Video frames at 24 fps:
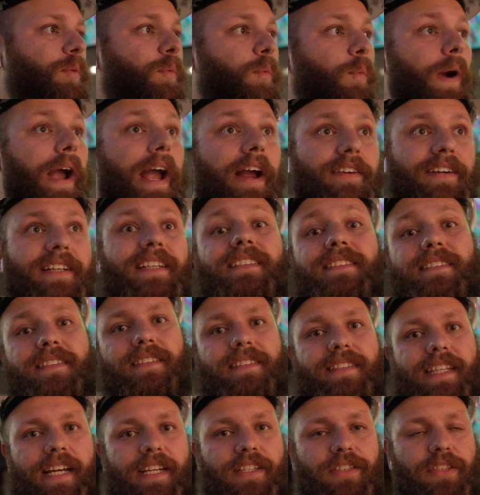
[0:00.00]
Where is the
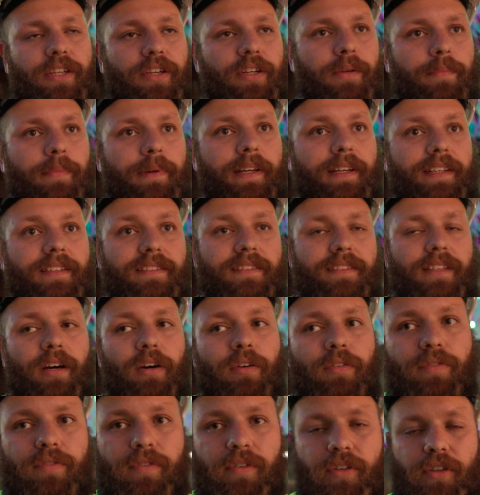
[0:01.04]
stage going to be
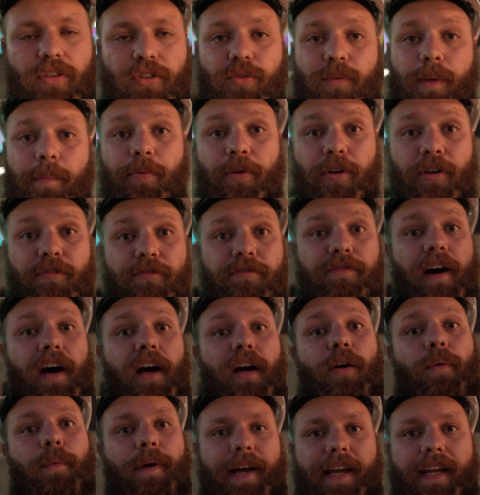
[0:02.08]
itself? Should we put it
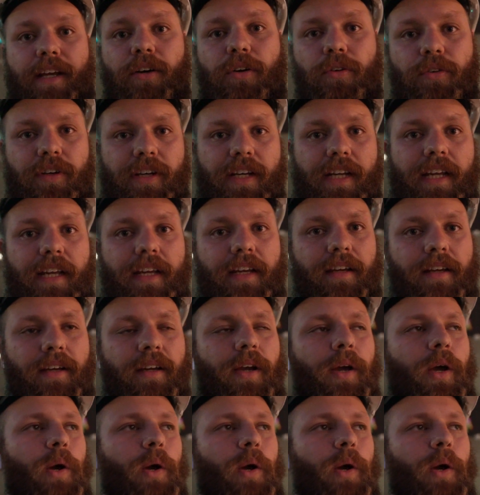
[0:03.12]
far away or near?